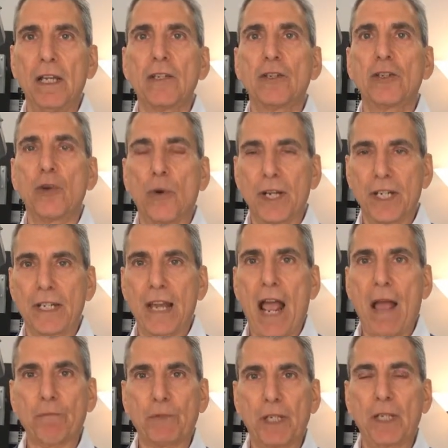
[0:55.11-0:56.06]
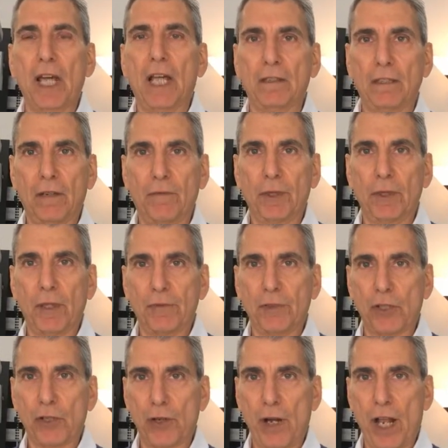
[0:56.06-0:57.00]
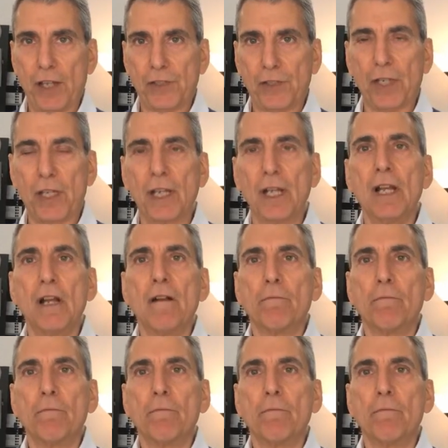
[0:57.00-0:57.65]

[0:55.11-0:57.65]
to adapt to that level of stress. Mm-hmm.